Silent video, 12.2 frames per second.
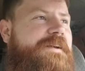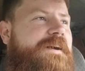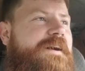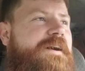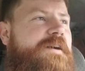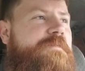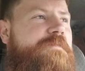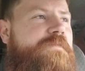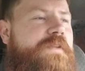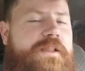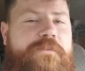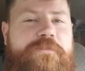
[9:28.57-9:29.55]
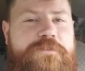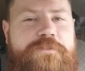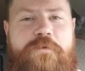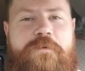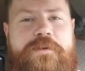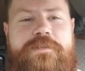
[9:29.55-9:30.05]
Um, I love your
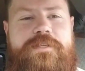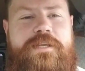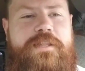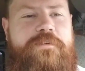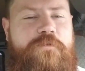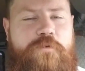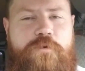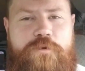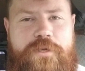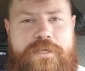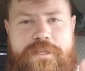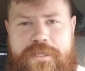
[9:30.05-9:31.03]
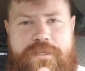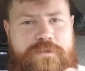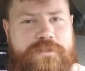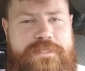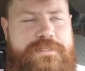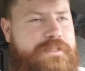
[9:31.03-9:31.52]
stories, and I love who you get. You like you
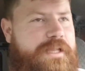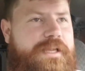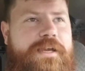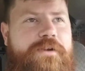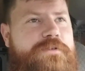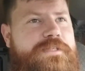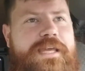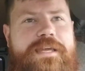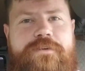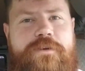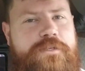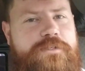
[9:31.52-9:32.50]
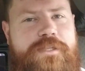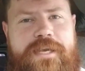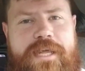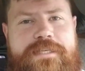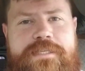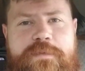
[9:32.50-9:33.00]
guys, like I always say it. You guys are the
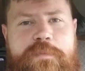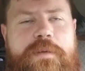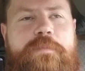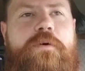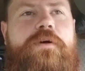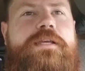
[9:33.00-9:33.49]
nicest people.